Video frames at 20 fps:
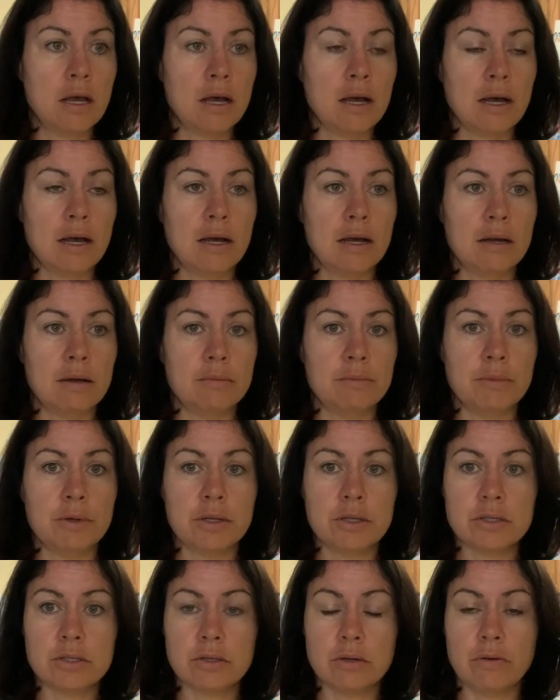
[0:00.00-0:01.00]

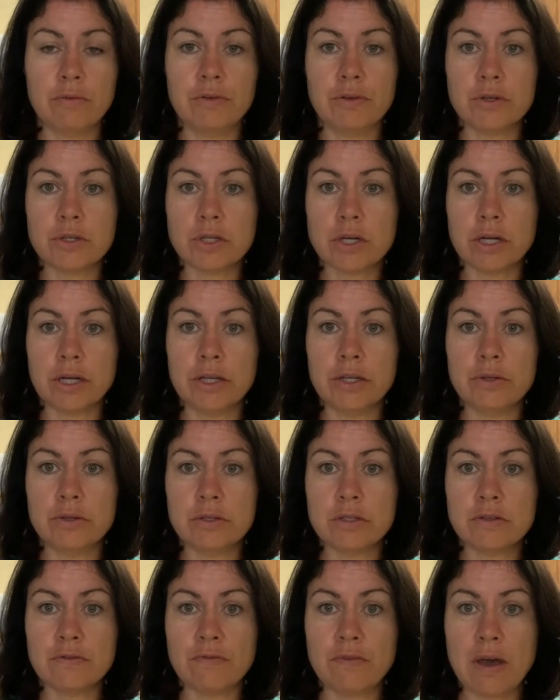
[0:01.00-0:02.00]
So if you're trying to do
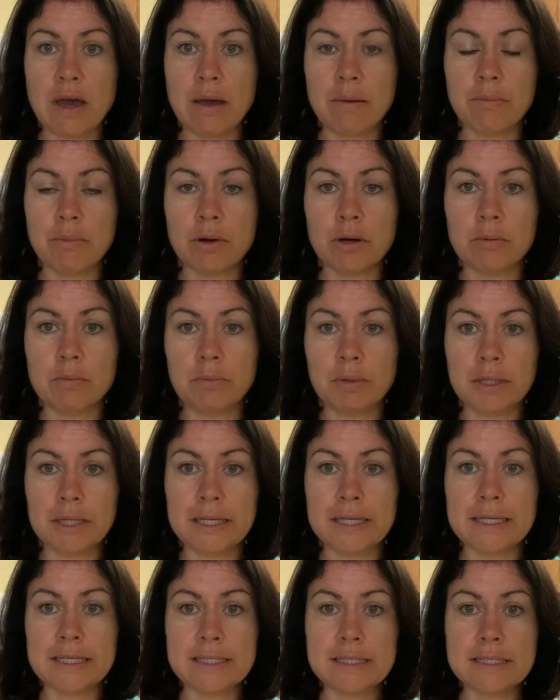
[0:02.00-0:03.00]
this fat burn
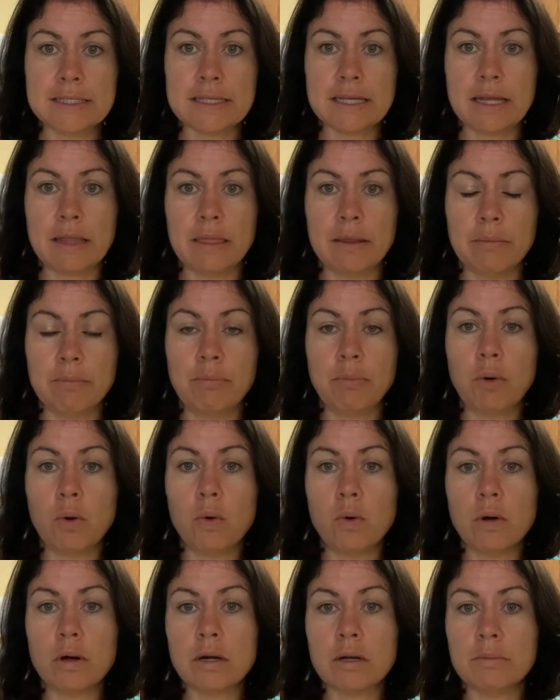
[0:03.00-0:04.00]
blitz and the
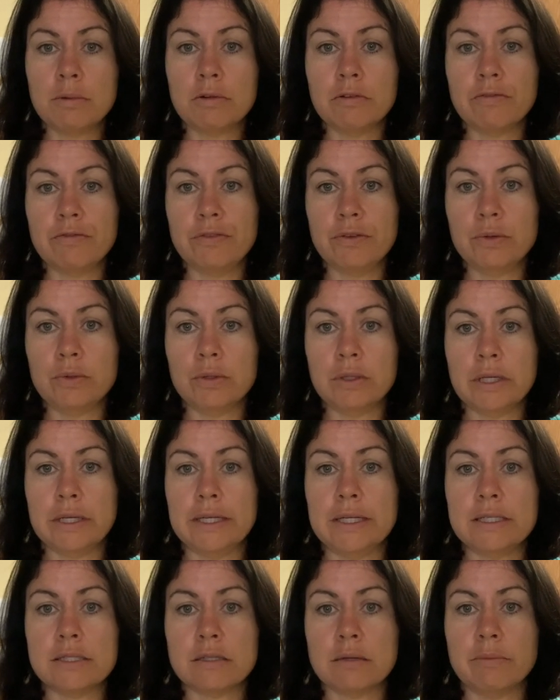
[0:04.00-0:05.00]
portable
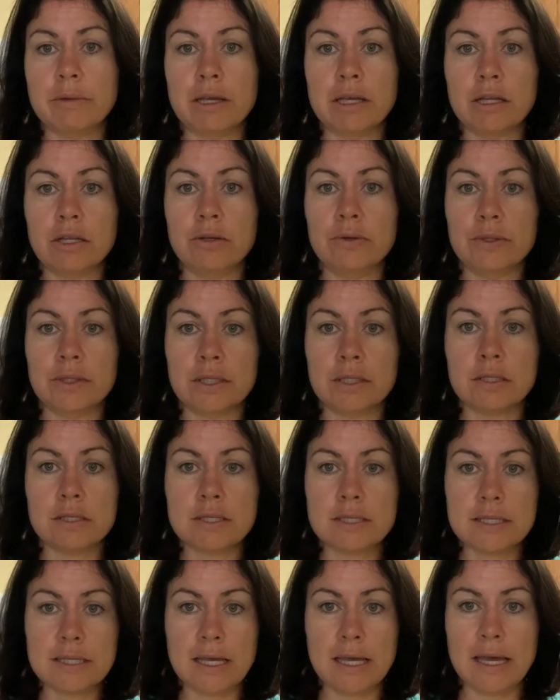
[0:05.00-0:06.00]
fuelings are making you a little
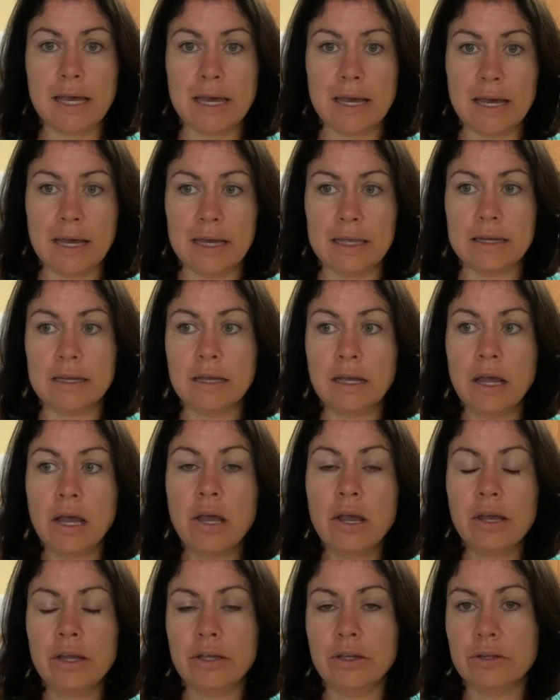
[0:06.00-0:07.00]
sad,
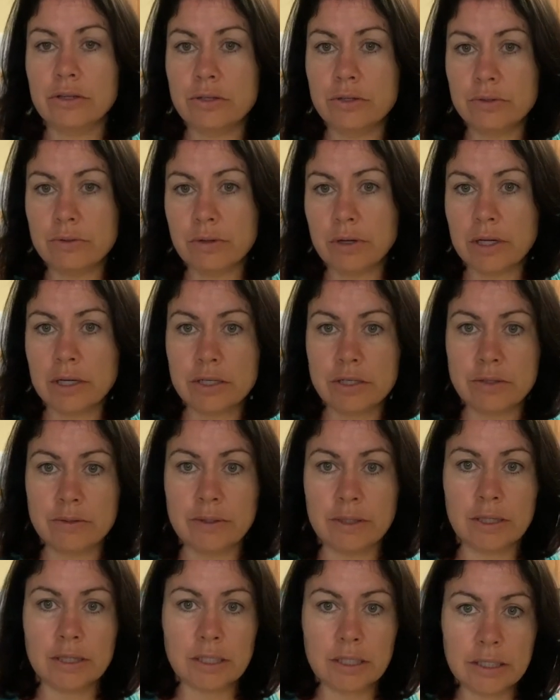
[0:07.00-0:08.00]
you do got to do
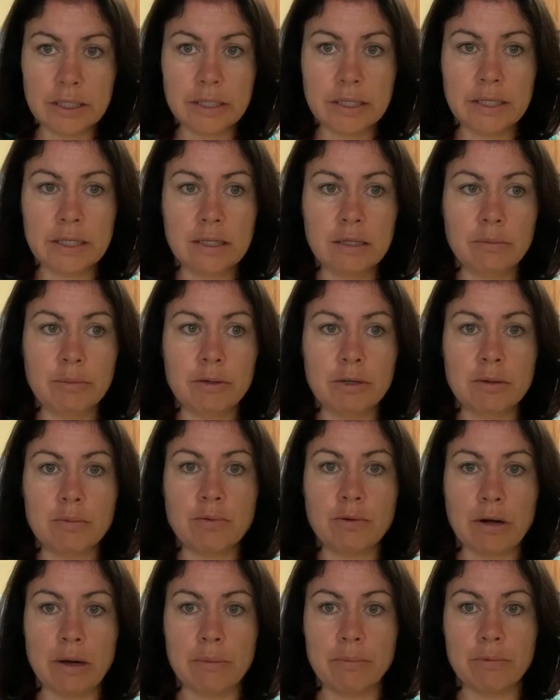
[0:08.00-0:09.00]
a little bit of
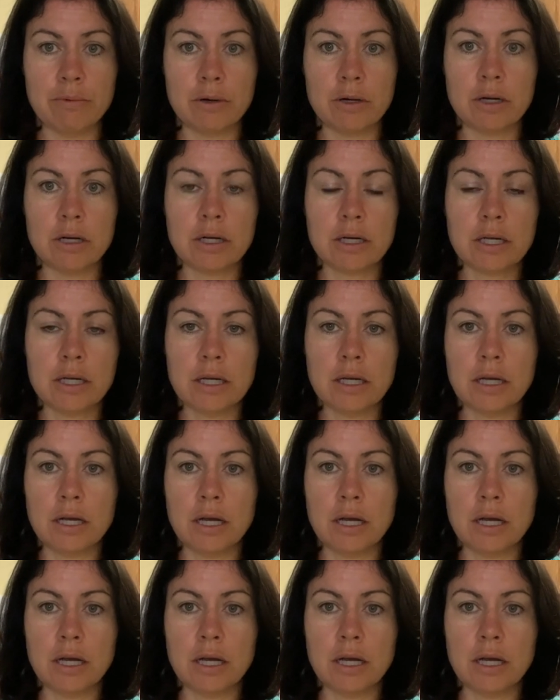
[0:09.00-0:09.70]
prep work.